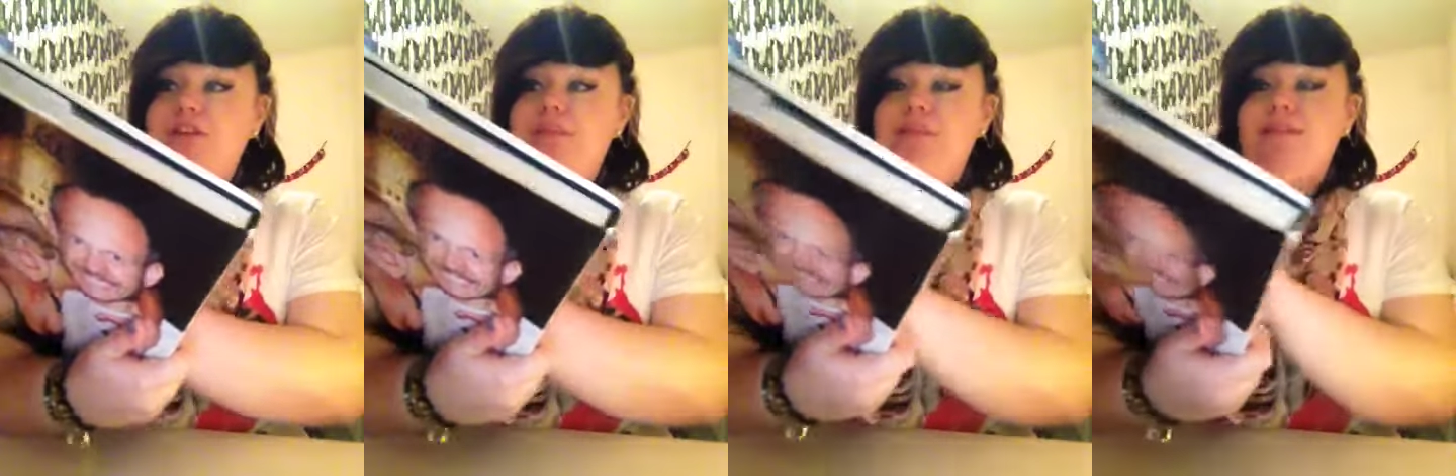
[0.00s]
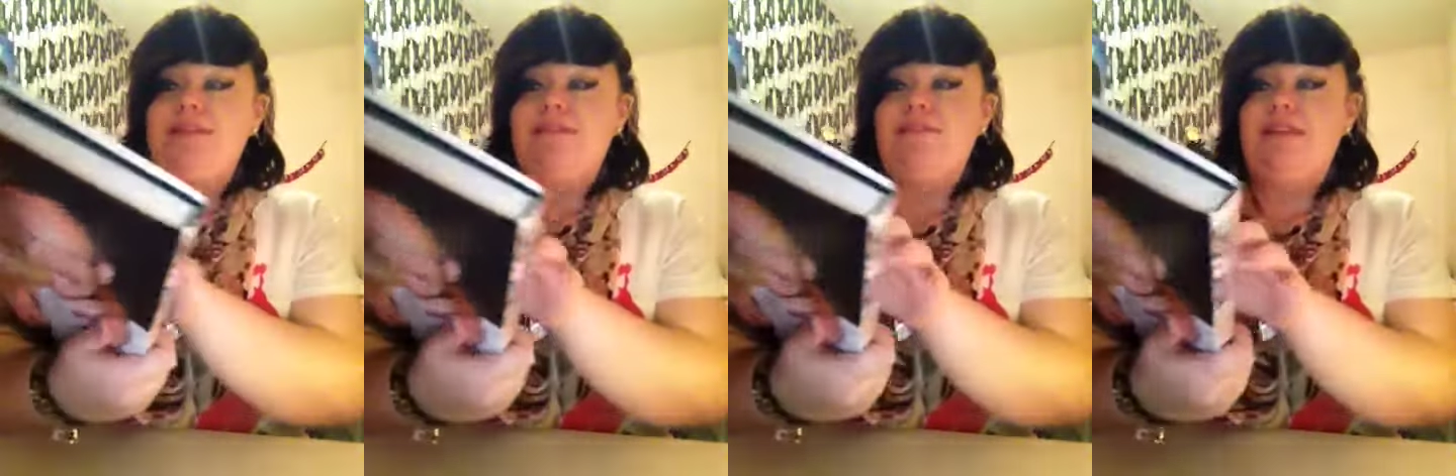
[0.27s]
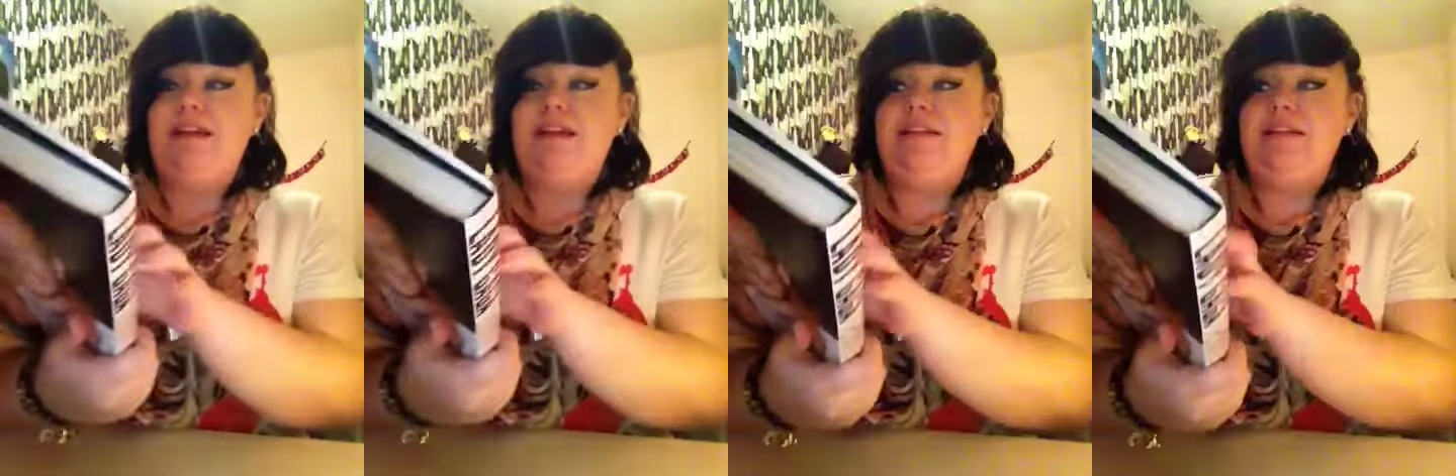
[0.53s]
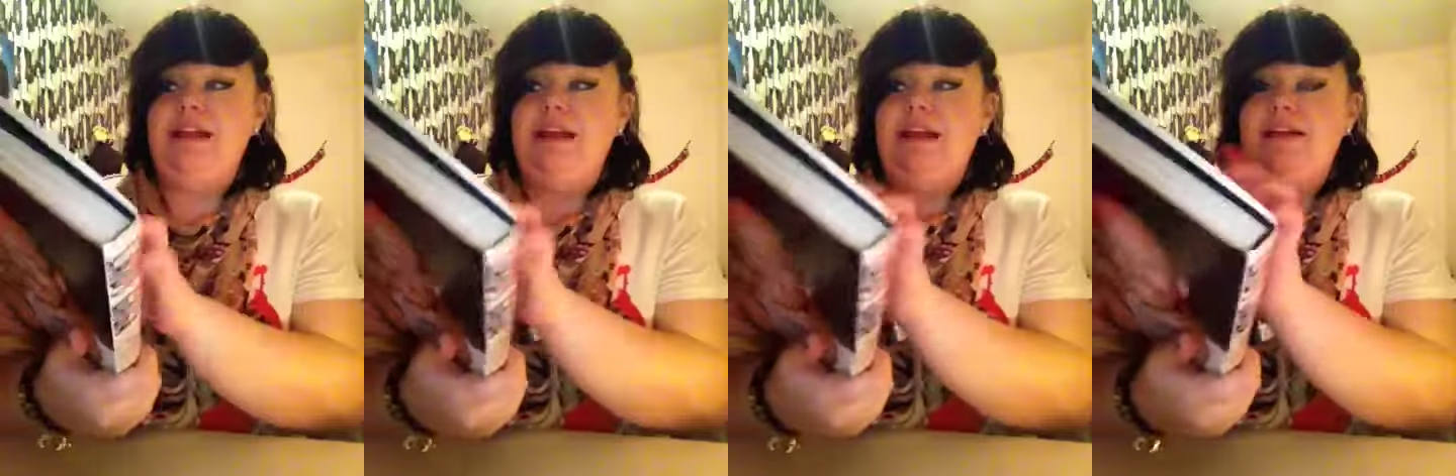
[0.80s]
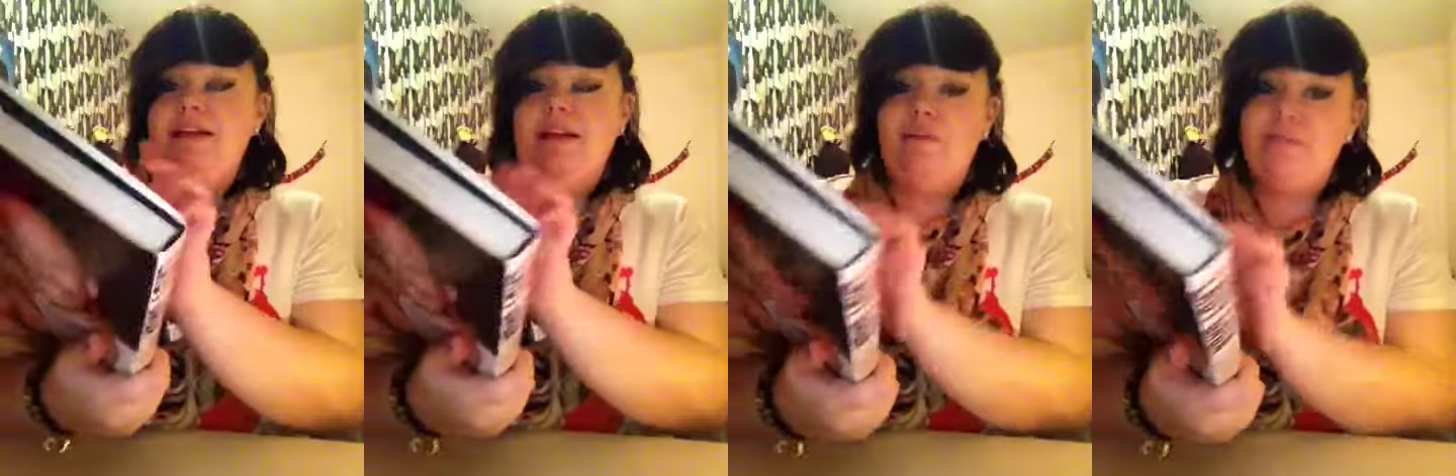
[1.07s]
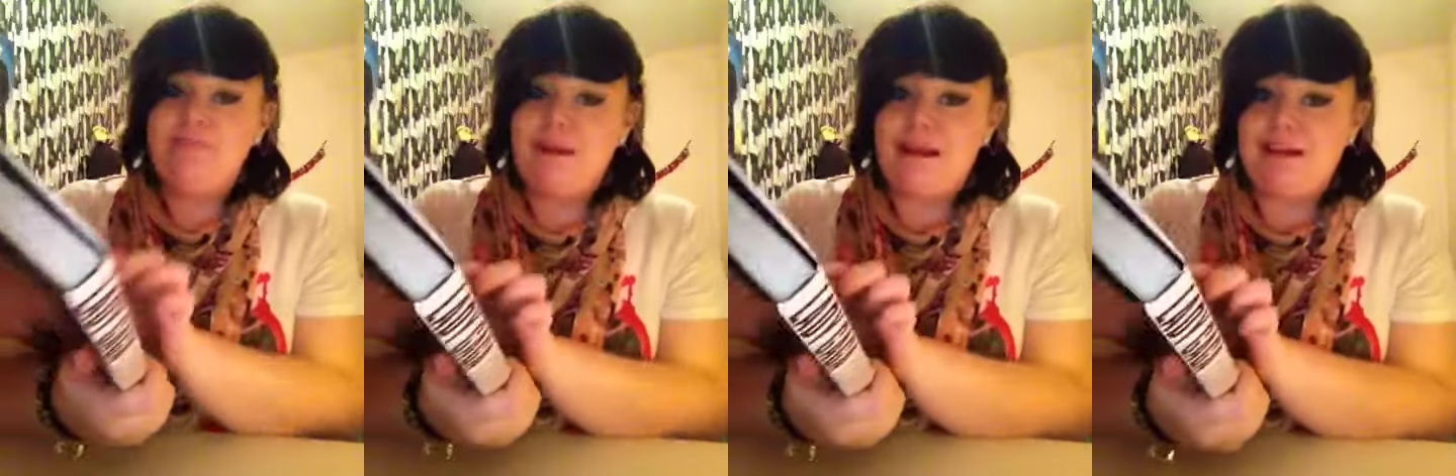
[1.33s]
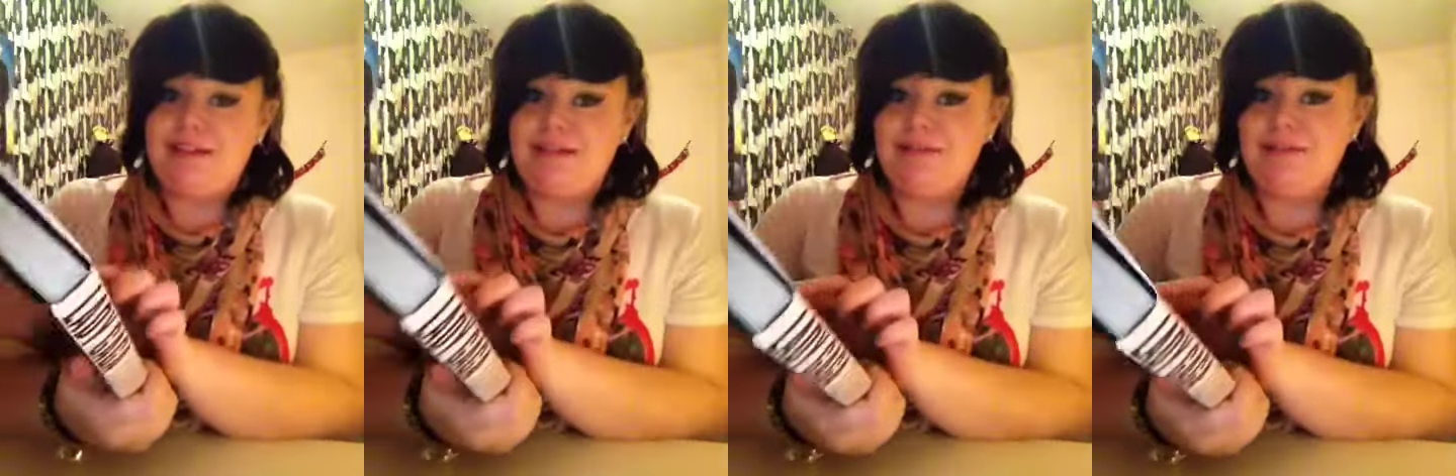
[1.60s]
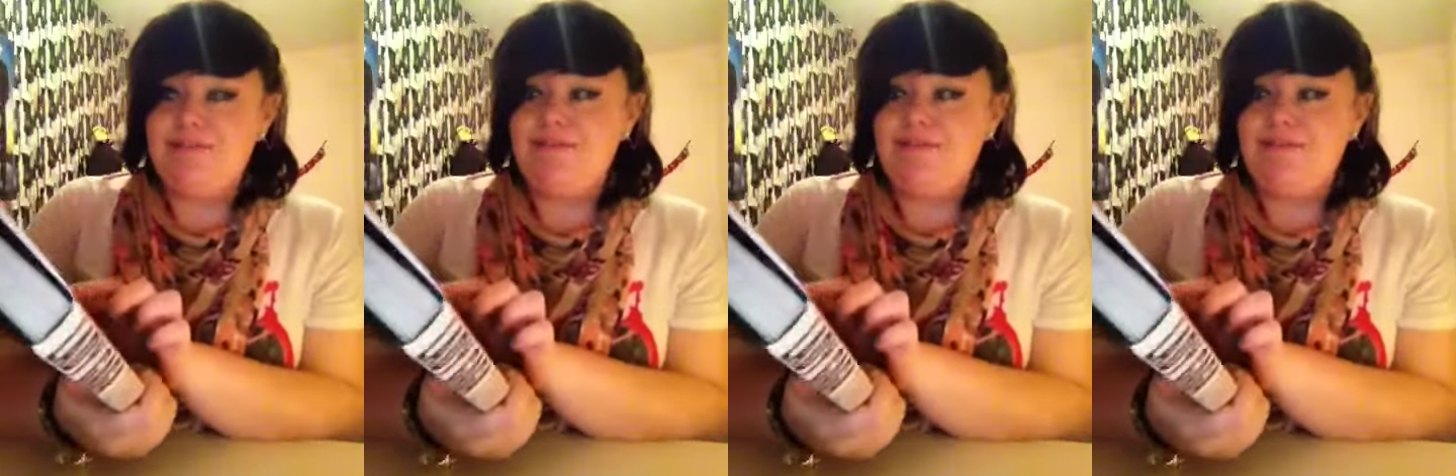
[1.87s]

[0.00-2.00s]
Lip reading: have been £7.99, then it was marked down to